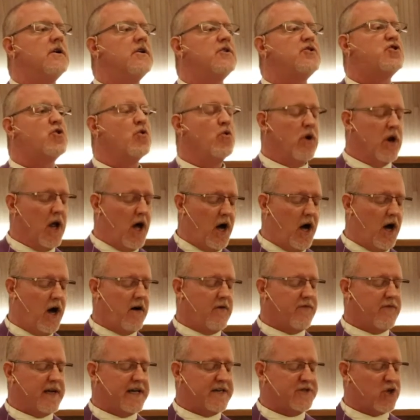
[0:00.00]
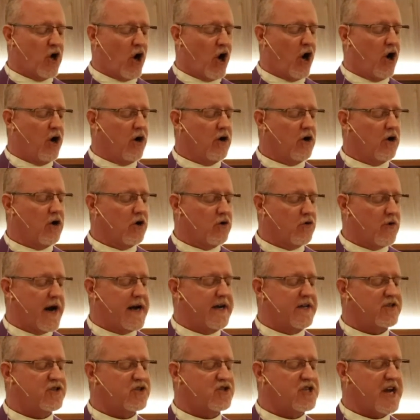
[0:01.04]
To love is our
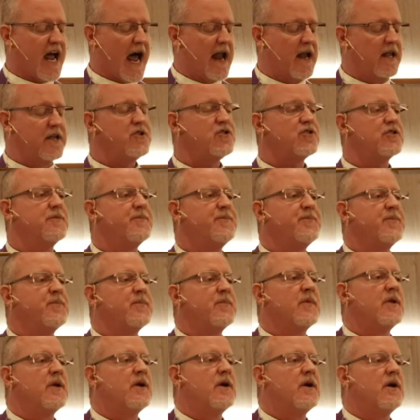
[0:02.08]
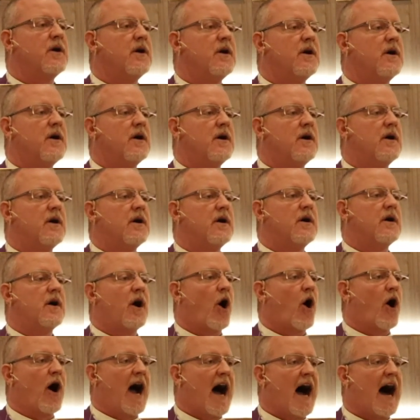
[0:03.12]
greatest challenge,
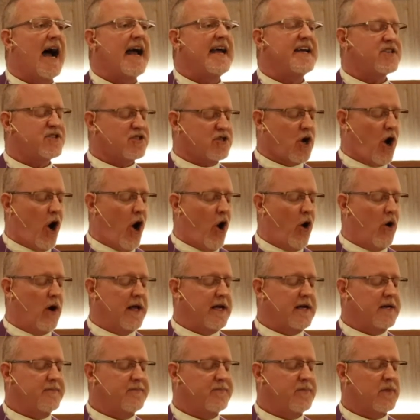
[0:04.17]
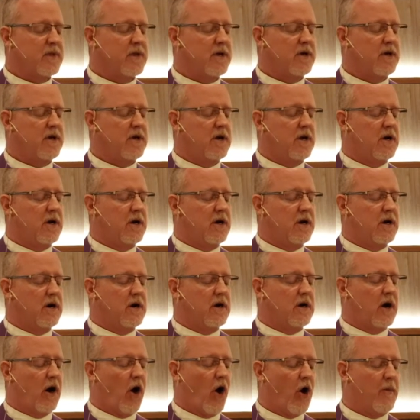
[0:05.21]
our highest calling,
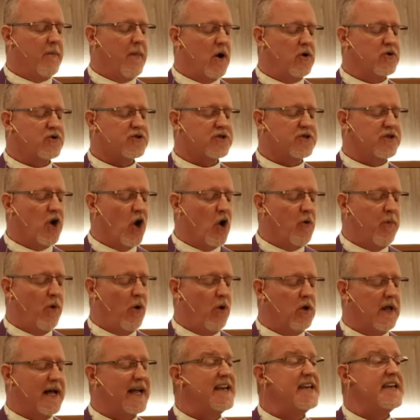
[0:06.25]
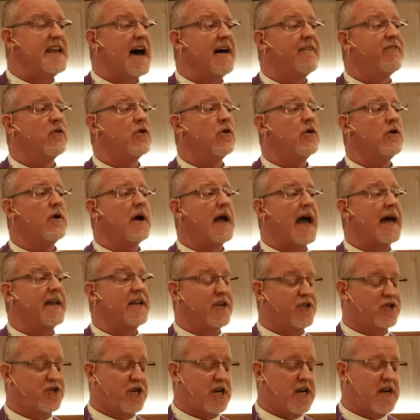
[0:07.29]
our most noble endeavor and
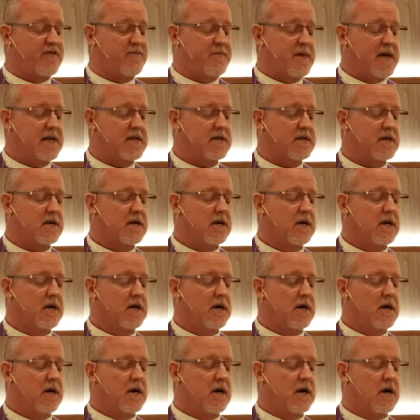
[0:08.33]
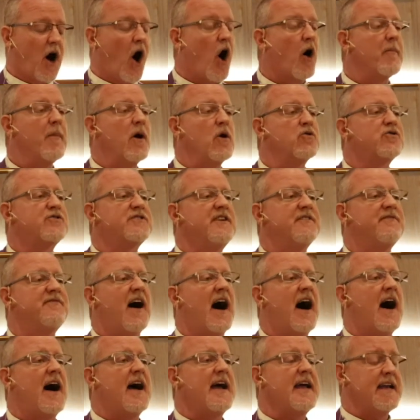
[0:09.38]
achievement, our most
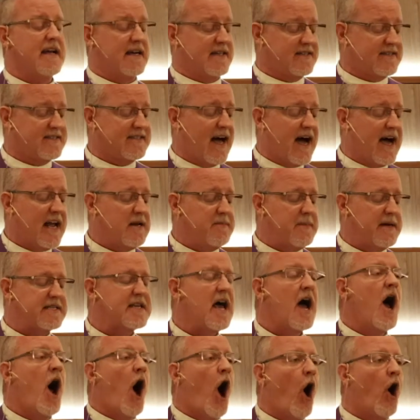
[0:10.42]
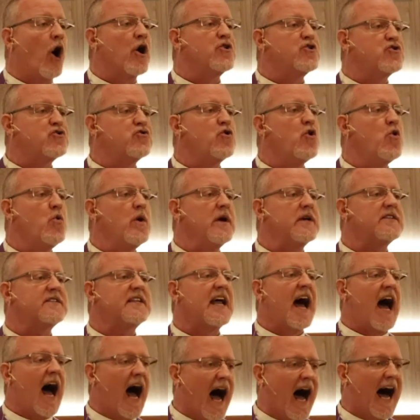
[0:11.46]
divine assignment, our truest
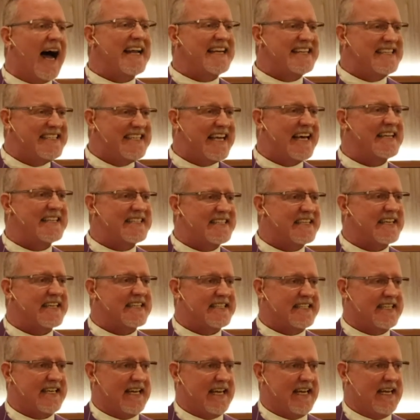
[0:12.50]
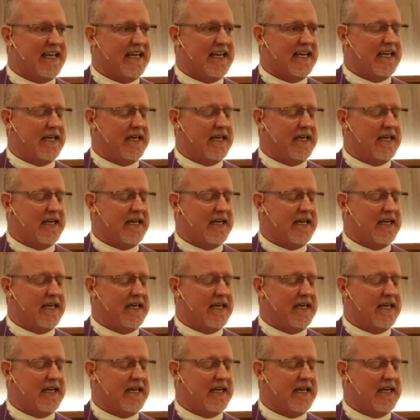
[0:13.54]
identity.